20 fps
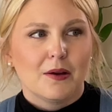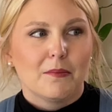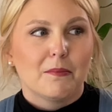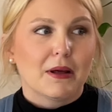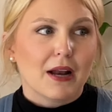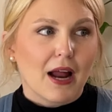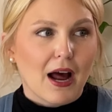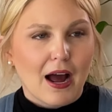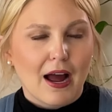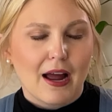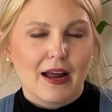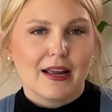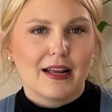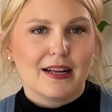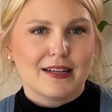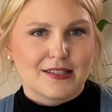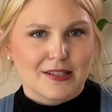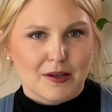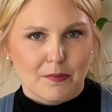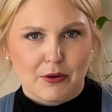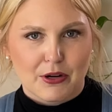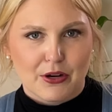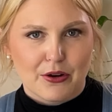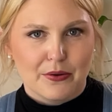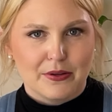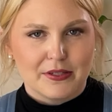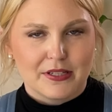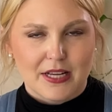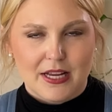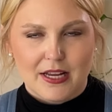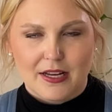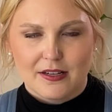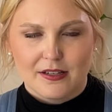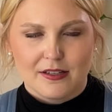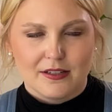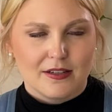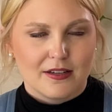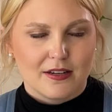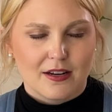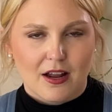But I, as someone who has
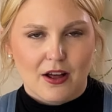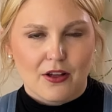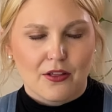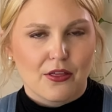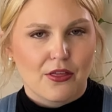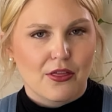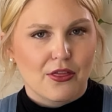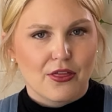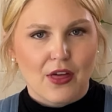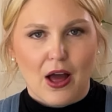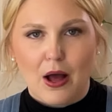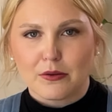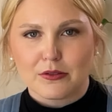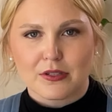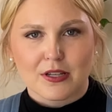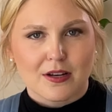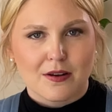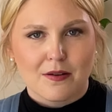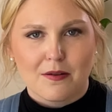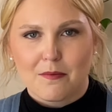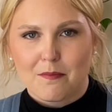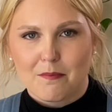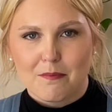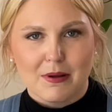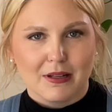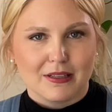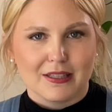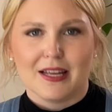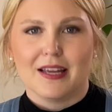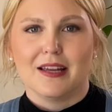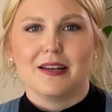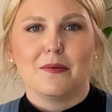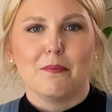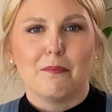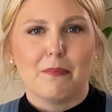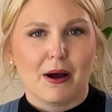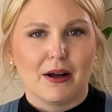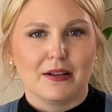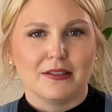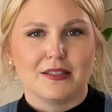eaten 1,000 million
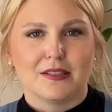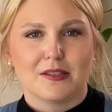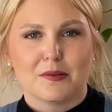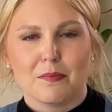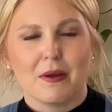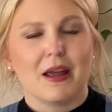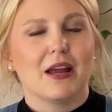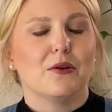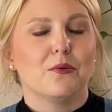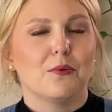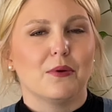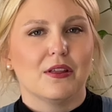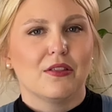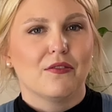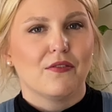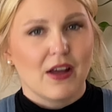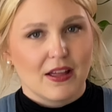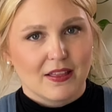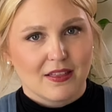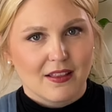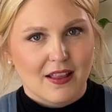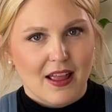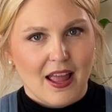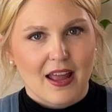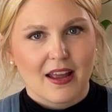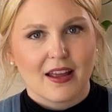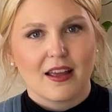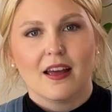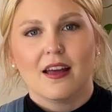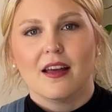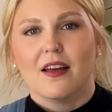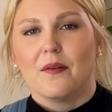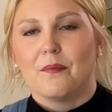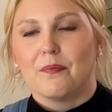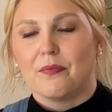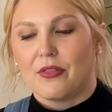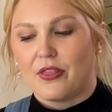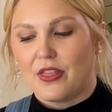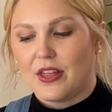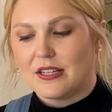buns made with vetedeg,
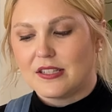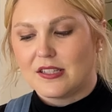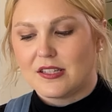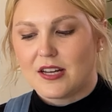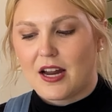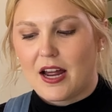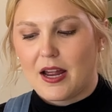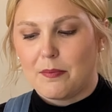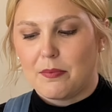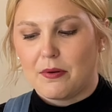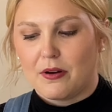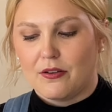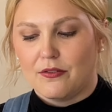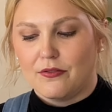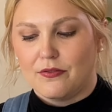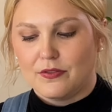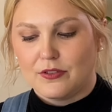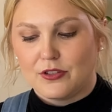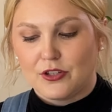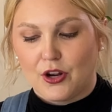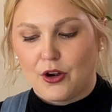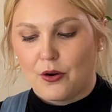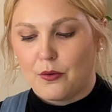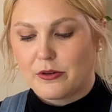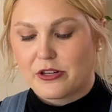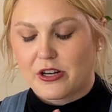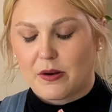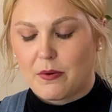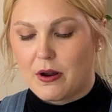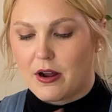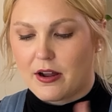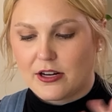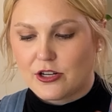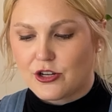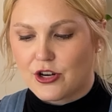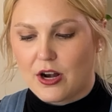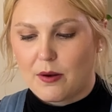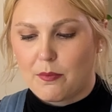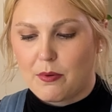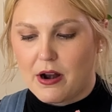this type of dough, which I'm not going to
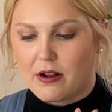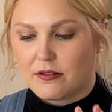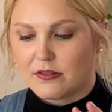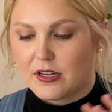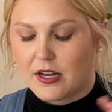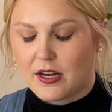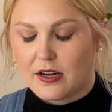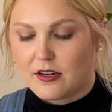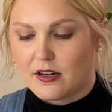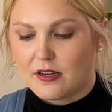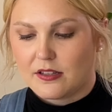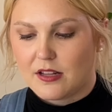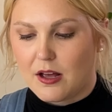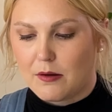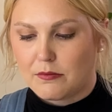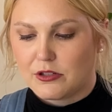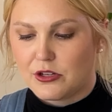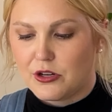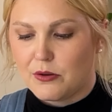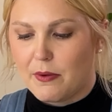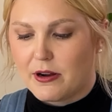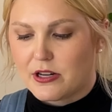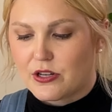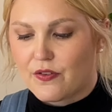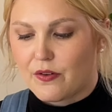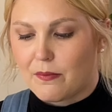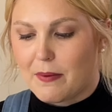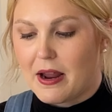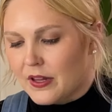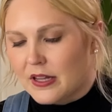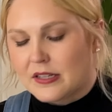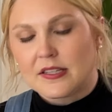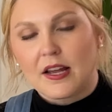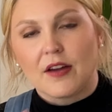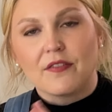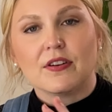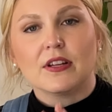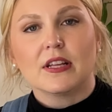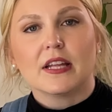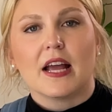try to pronounce again because that was too much for me,
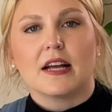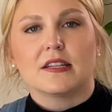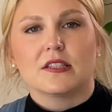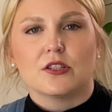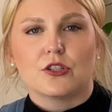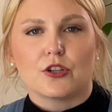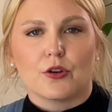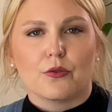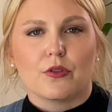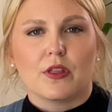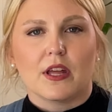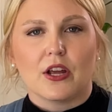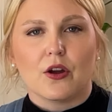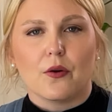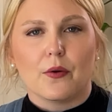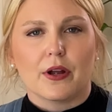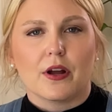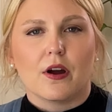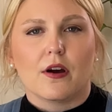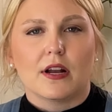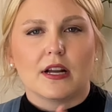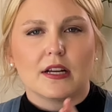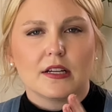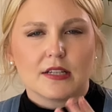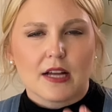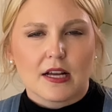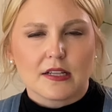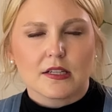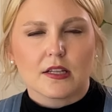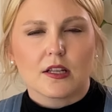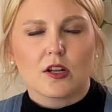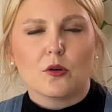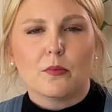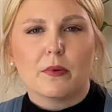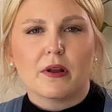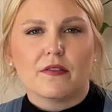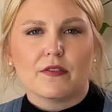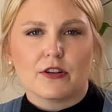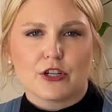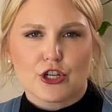definitely has its own thing going on. It has a little
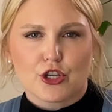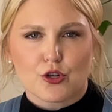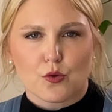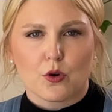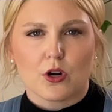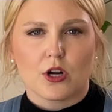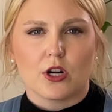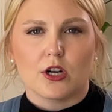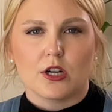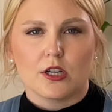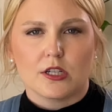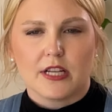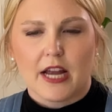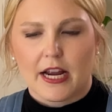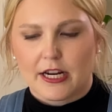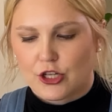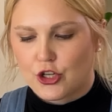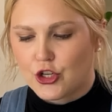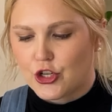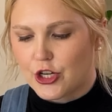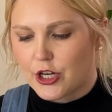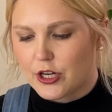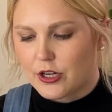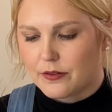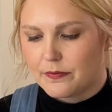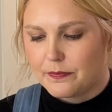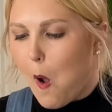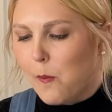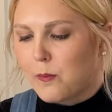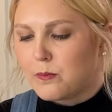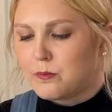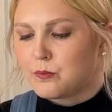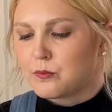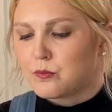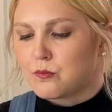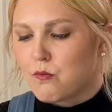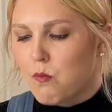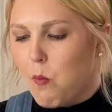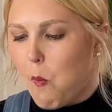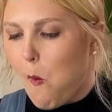bit of a shorter texture.
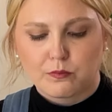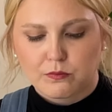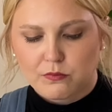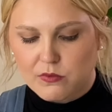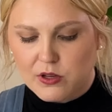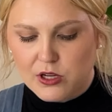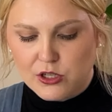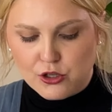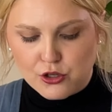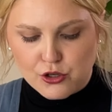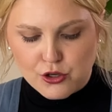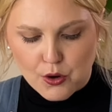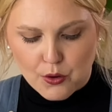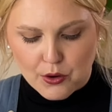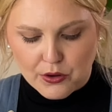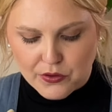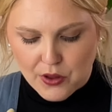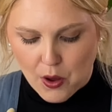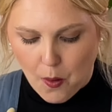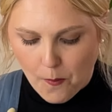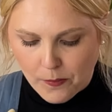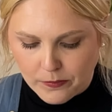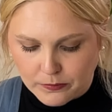These are so good though.